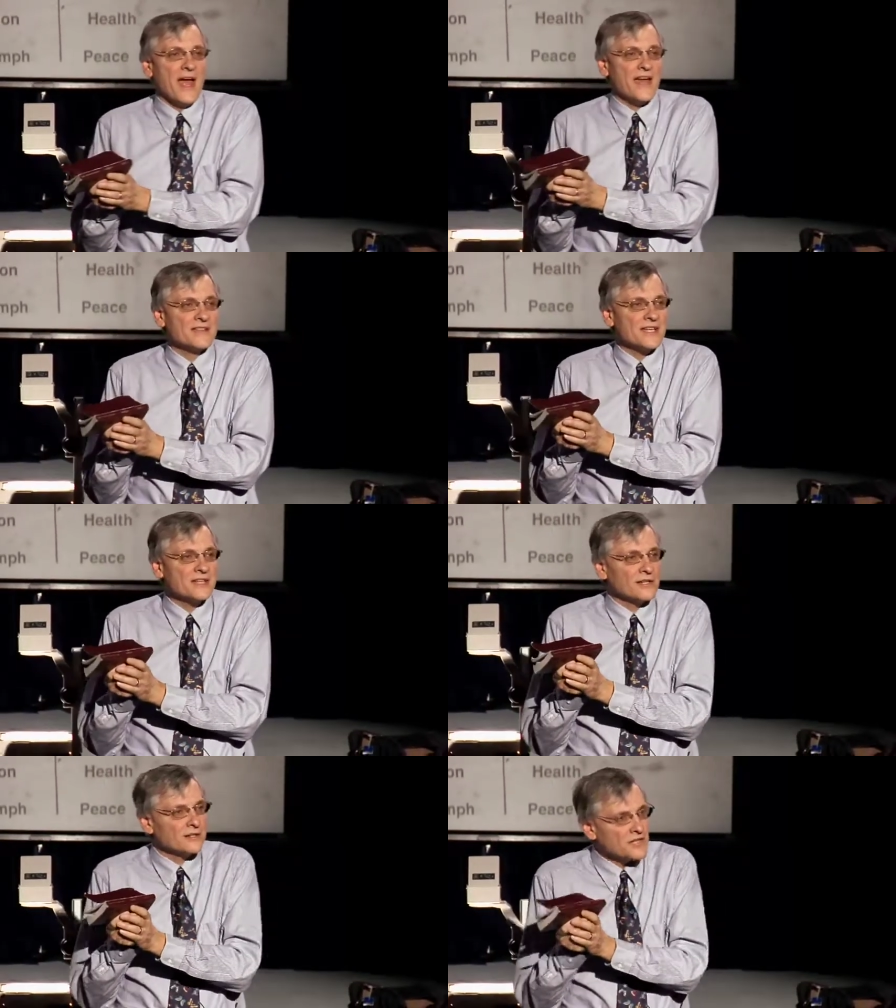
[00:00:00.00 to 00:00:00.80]
and
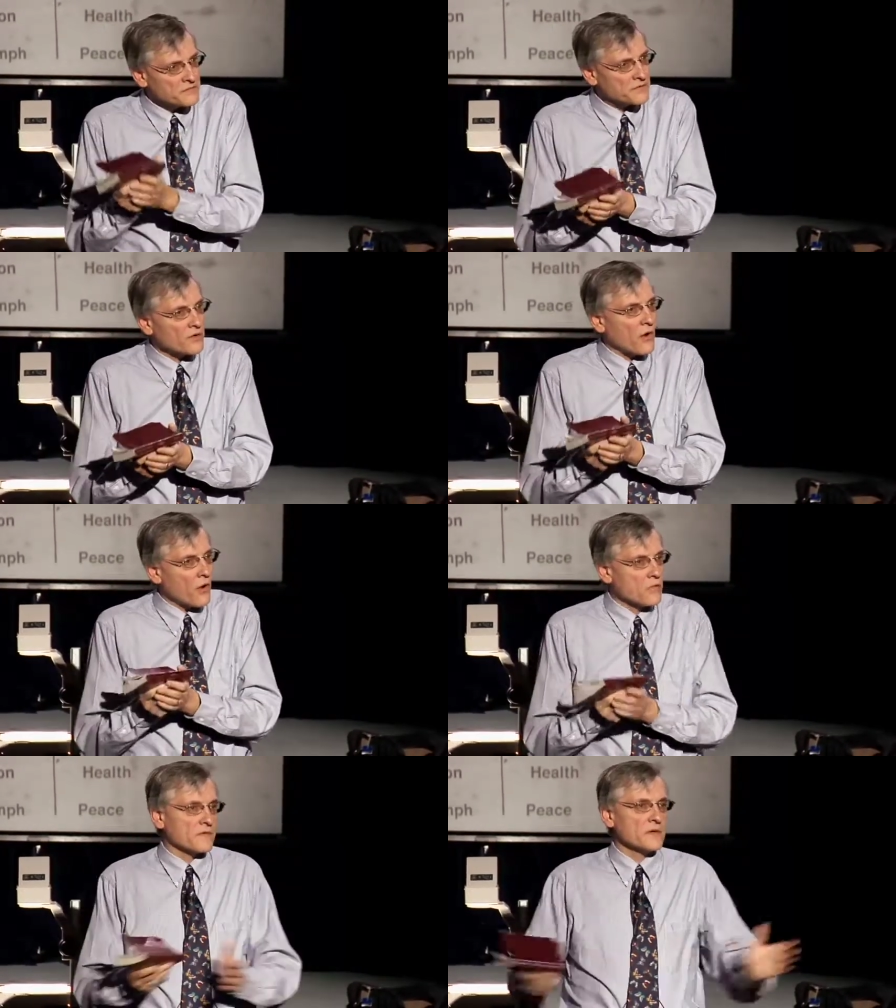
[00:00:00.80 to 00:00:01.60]
then delivered
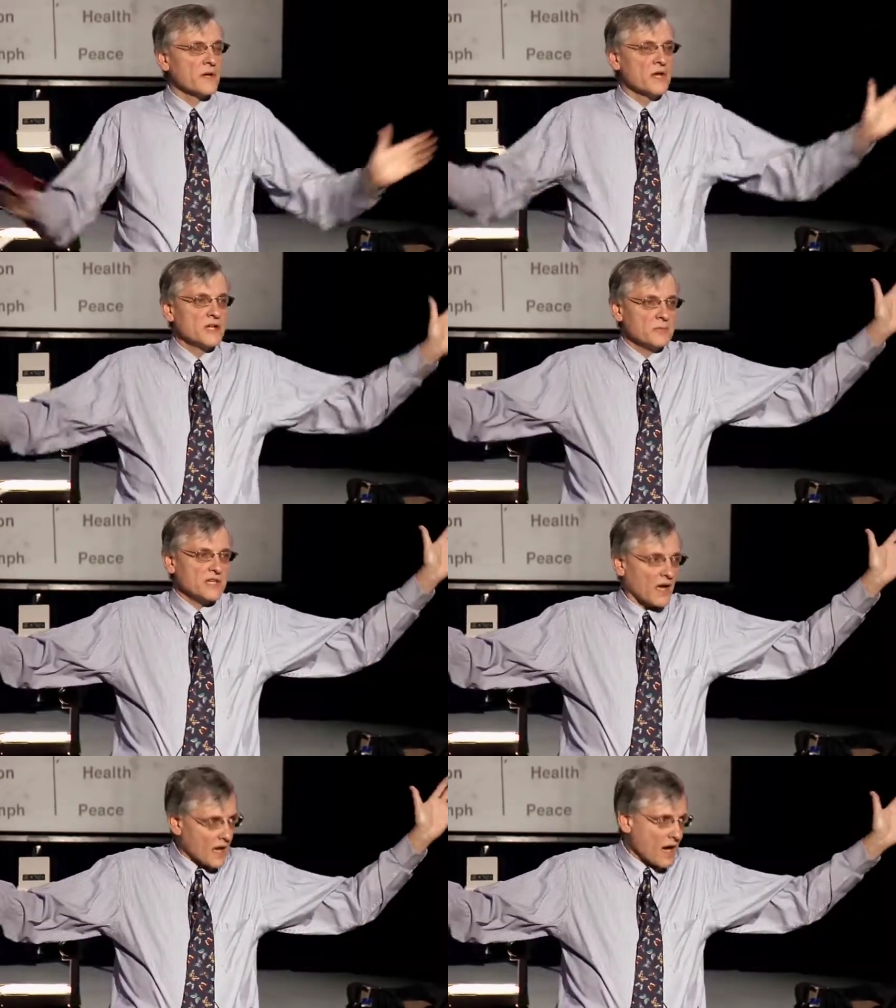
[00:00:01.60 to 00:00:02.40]
over to
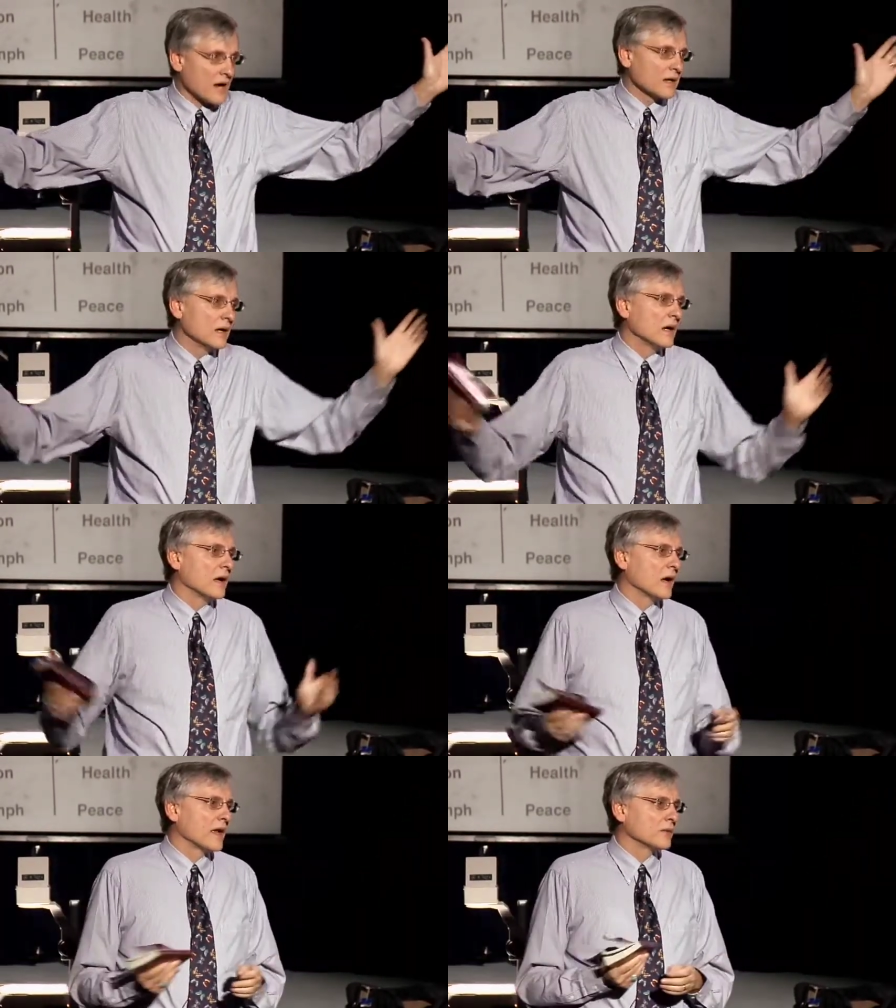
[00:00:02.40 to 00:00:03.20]
be hung
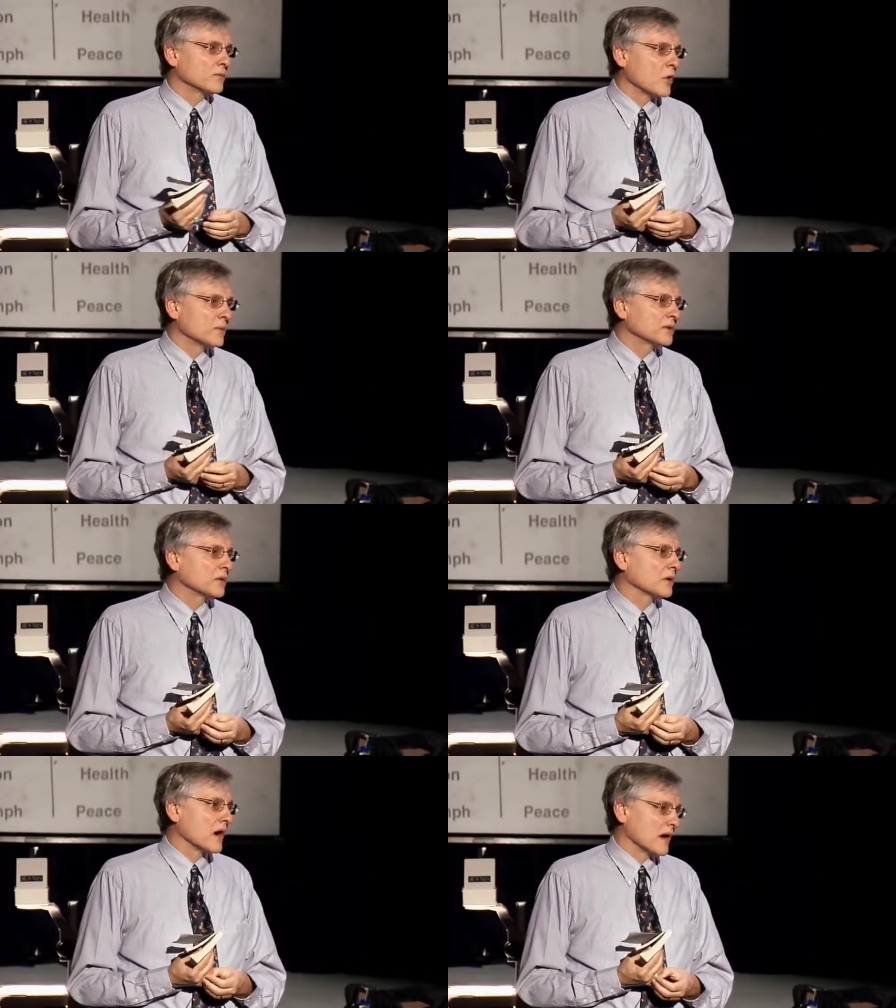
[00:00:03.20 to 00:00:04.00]
on a
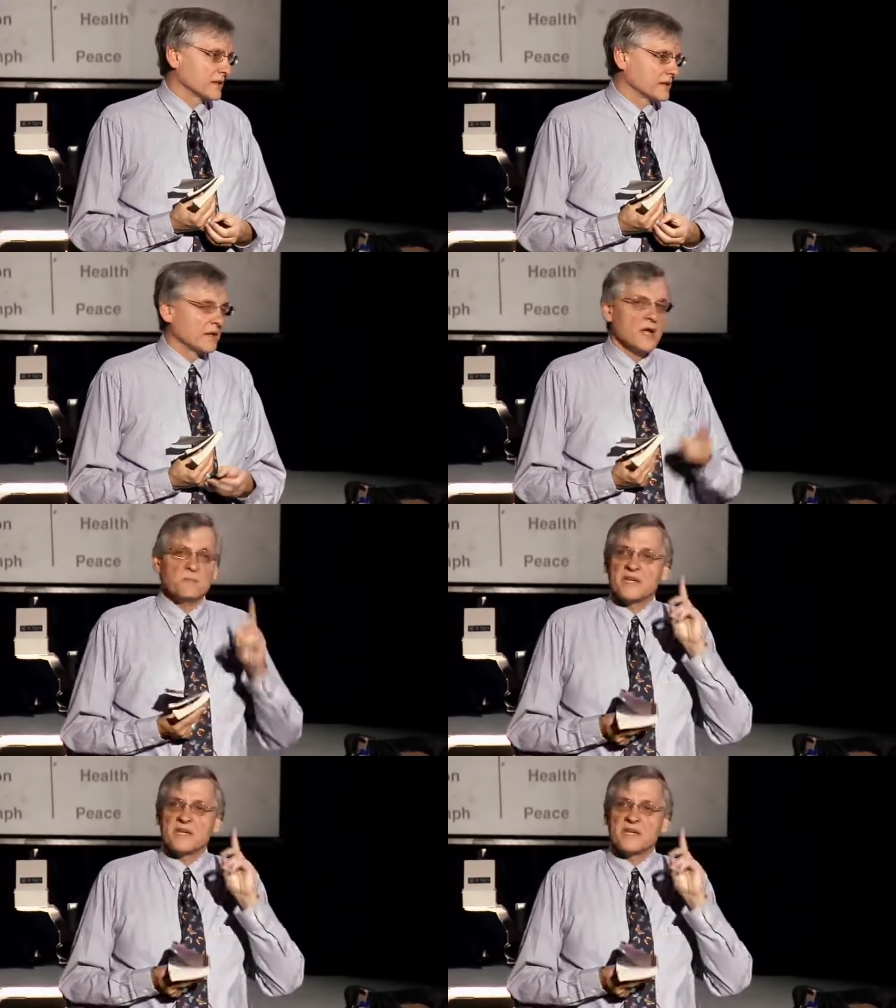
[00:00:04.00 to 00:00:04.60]
Roman cross?